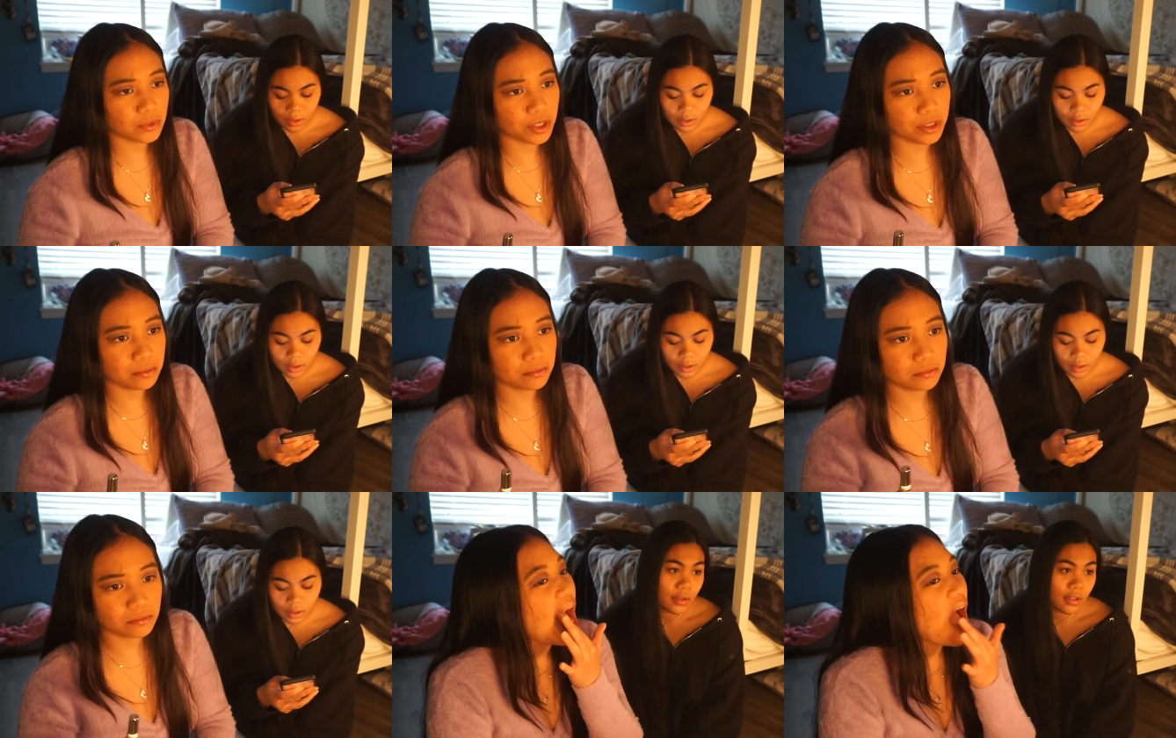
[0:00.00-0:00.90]
Speaker 1: good?
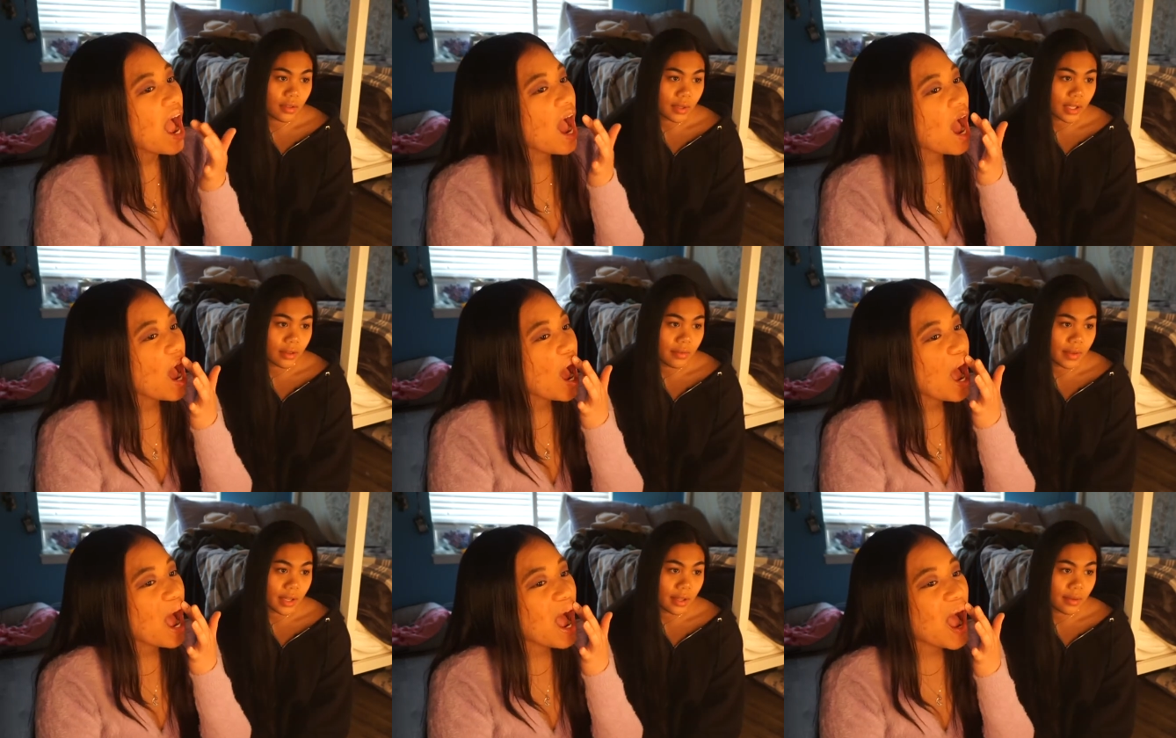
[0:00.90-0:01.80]
you feel
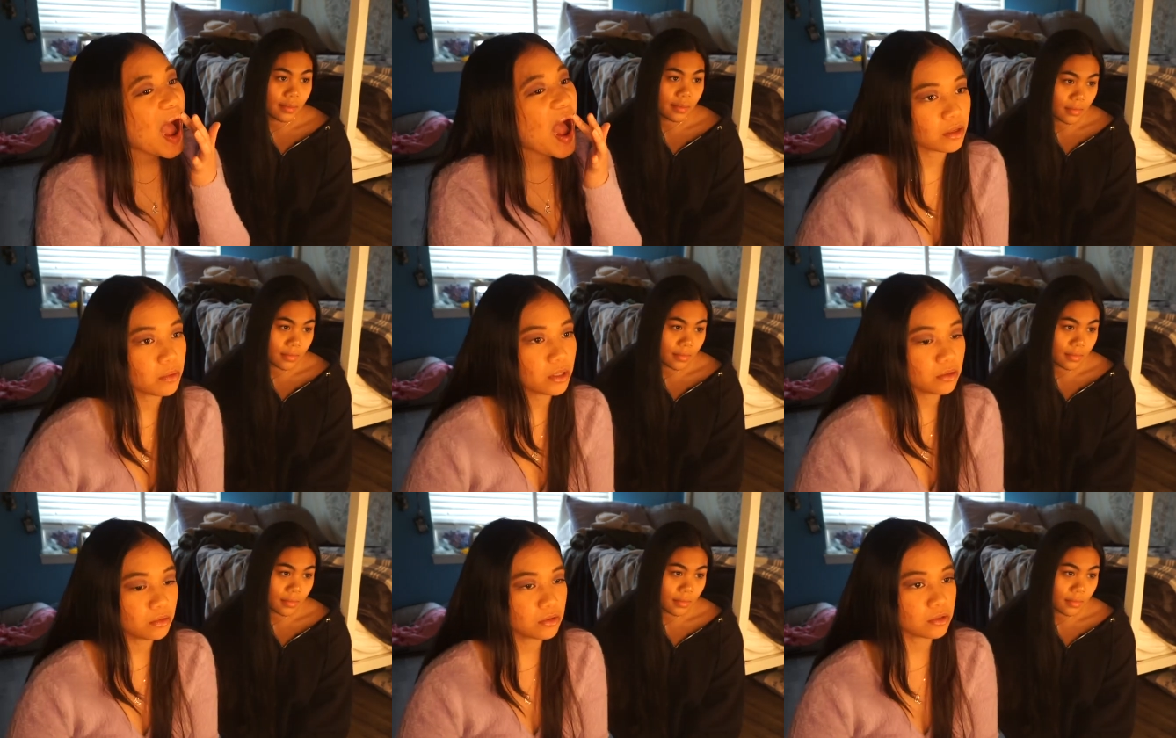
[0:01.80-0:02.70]
it. Like, why do you
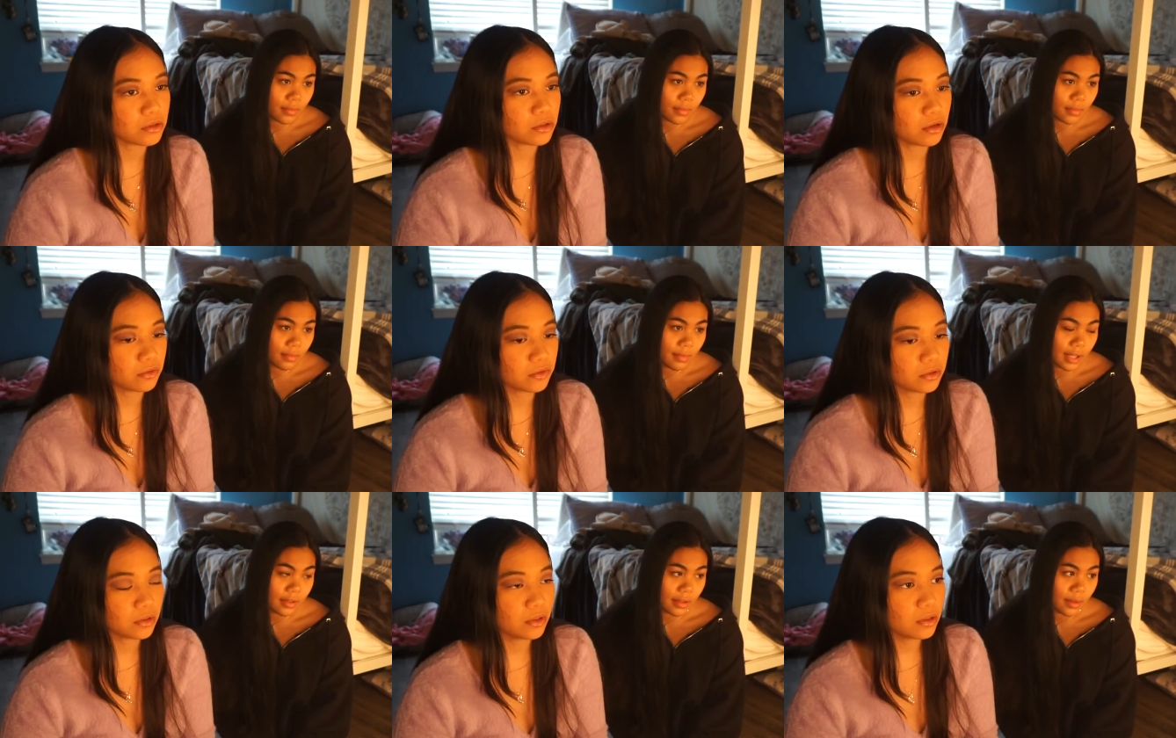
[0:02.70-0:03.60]
do this to yourself?
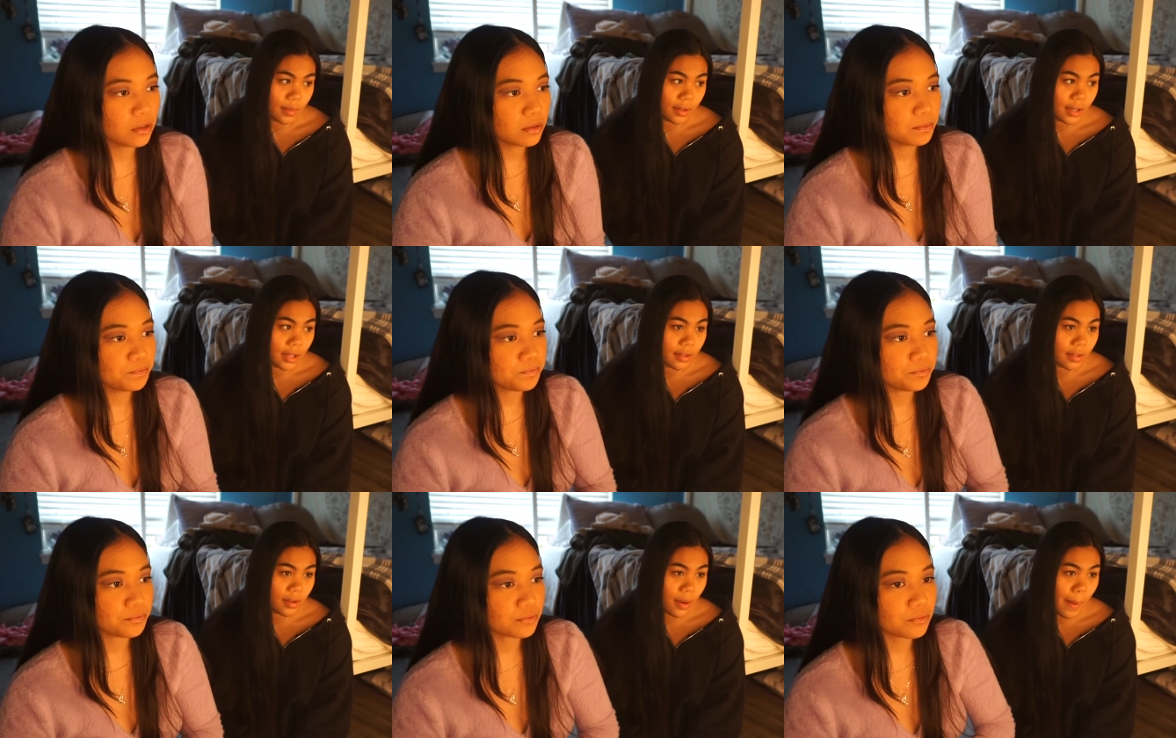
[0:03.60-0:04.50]
Makes your lips look nicer.
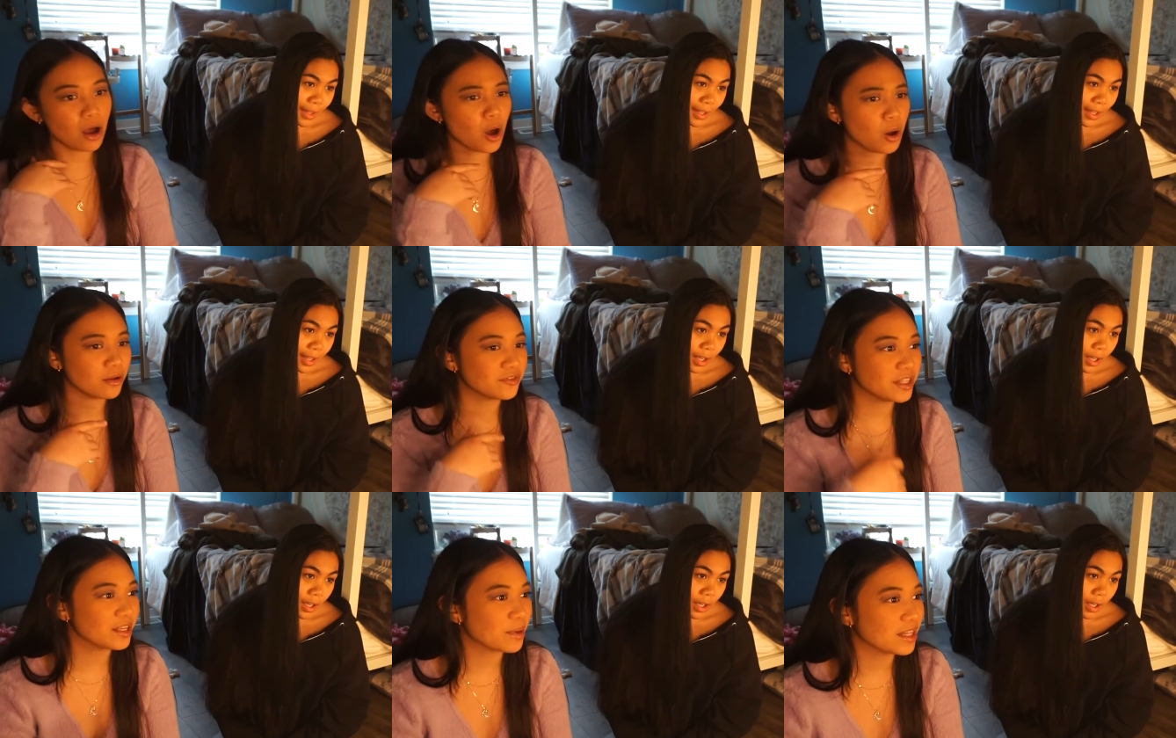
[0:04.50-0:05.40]
Oh, I'm
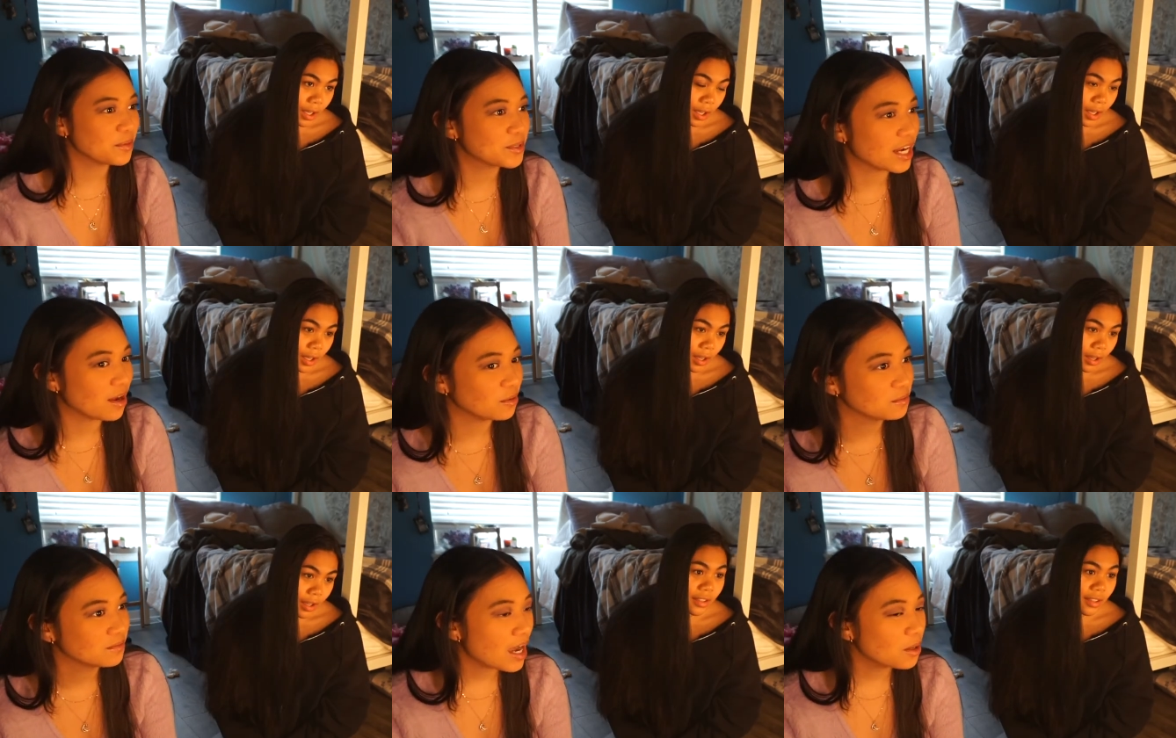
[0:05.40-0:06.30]
feeling my lips now.
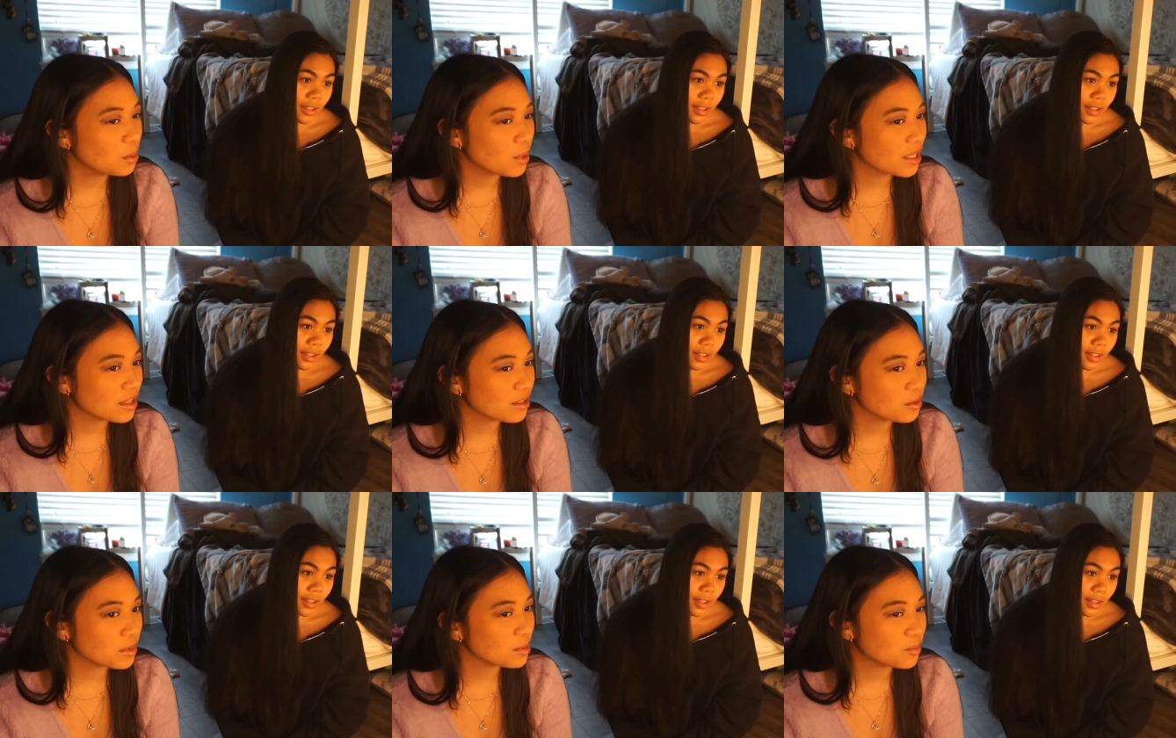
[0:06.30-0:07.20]
I don't like that you
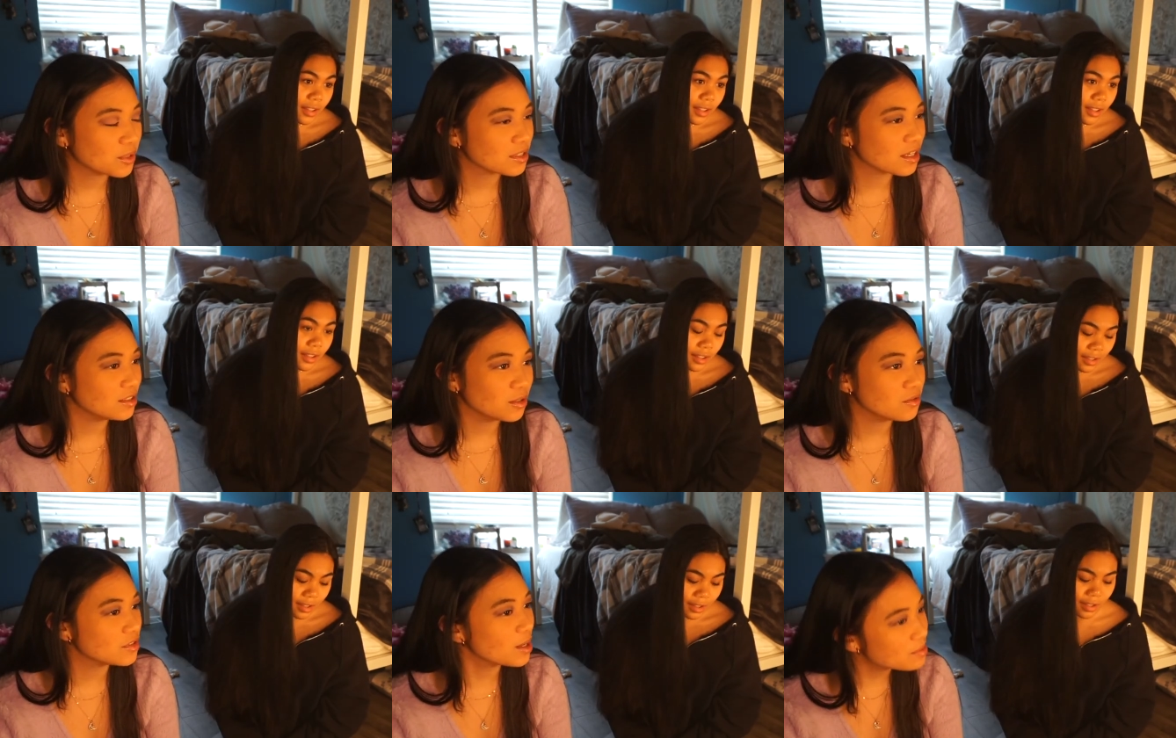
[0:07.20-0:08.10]
maybe put this
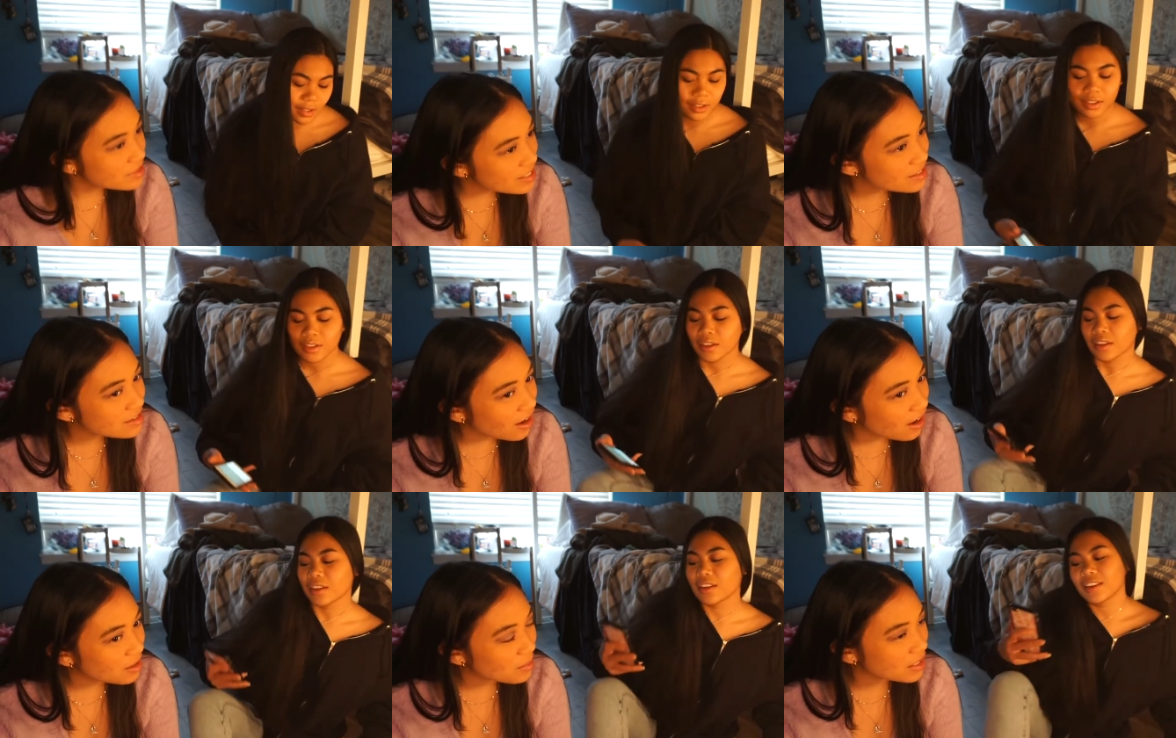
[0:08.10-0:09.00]
unknown substance
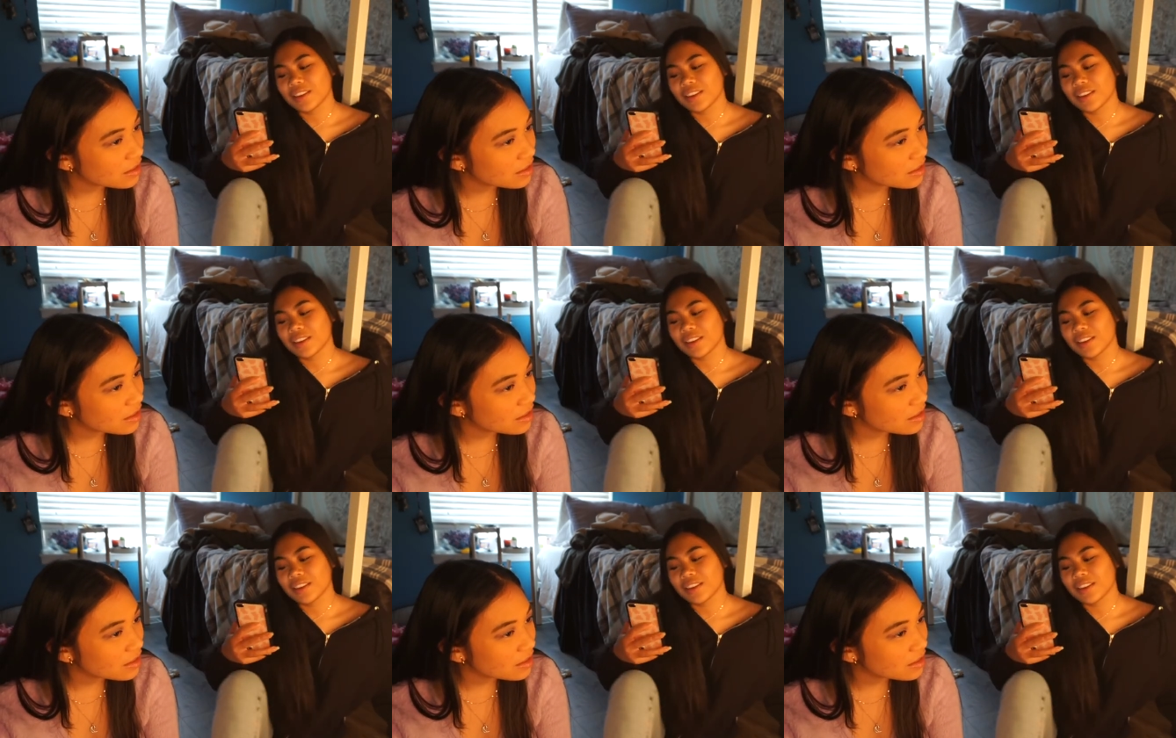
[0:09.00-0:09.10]
on my